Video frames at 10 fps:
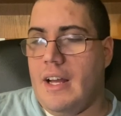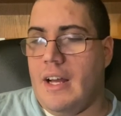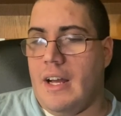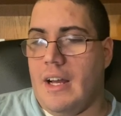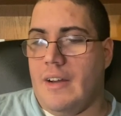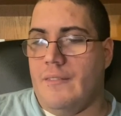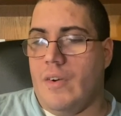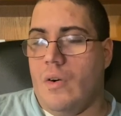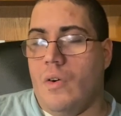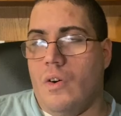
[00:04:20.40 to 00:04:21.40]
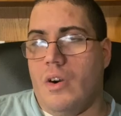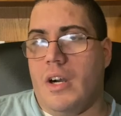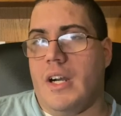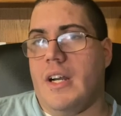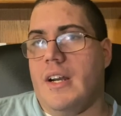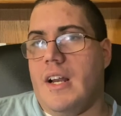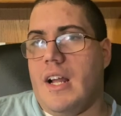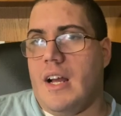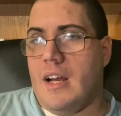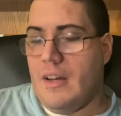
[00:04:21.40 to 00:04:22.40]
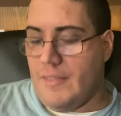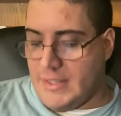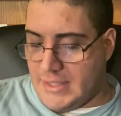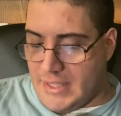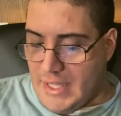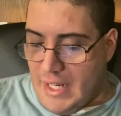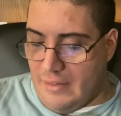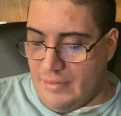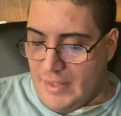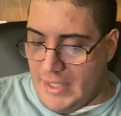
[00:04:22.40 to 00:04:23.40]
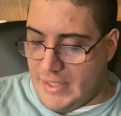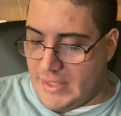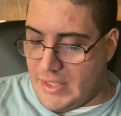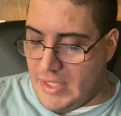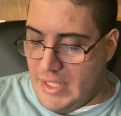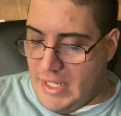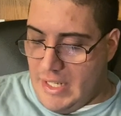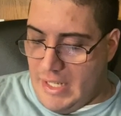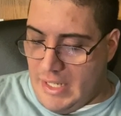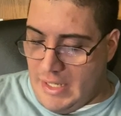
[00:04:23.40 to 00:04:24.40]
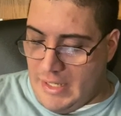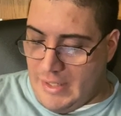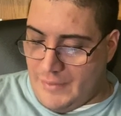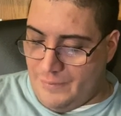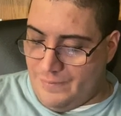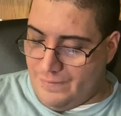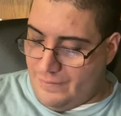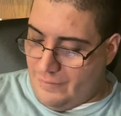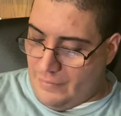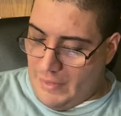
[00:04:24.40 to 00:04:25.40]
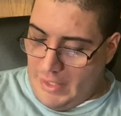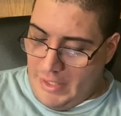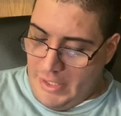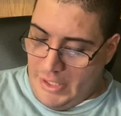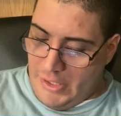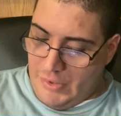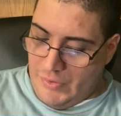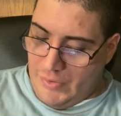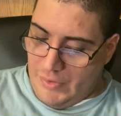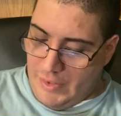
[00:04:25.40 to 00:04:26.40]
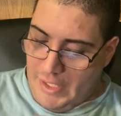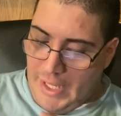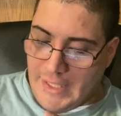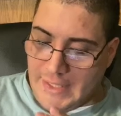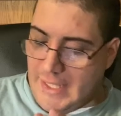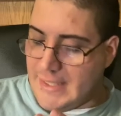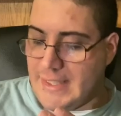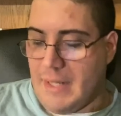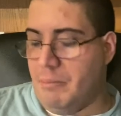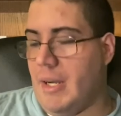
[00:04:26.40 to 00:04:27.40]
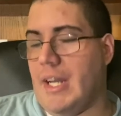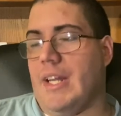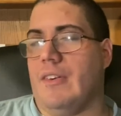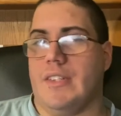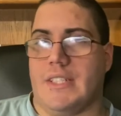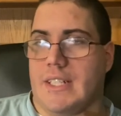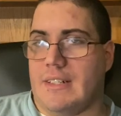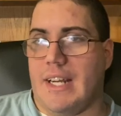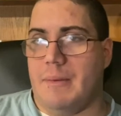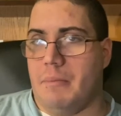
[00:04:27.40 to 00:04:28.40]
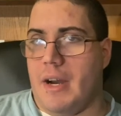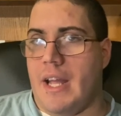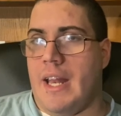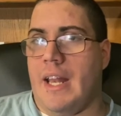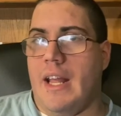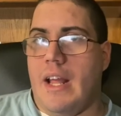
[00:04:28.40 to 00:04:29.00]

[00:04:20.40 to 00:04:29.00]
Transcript: Um, or um, instead of this, um, you know, and an accept button or decline button,